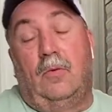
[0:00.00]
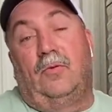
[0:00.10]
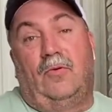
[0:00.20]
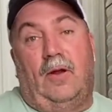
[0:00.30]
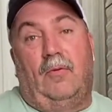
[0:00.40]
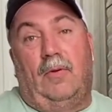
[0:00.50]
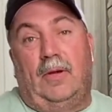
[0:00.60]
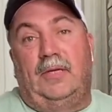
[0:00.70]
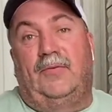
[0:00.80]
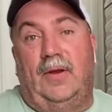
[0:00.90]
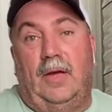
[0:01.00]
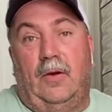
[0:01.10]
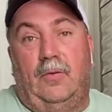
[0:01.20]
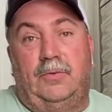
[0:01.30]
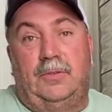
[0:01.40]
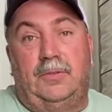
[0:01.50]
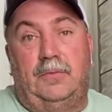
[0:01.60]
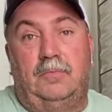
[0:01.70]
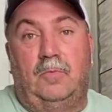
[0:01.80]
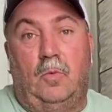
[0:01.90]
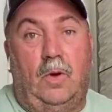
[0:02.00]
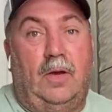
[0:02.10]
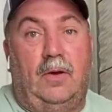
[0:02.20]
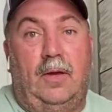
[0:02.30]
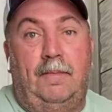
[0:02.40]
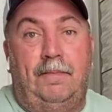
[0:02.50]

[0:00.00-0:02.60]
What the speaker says: We try to release videos weekly.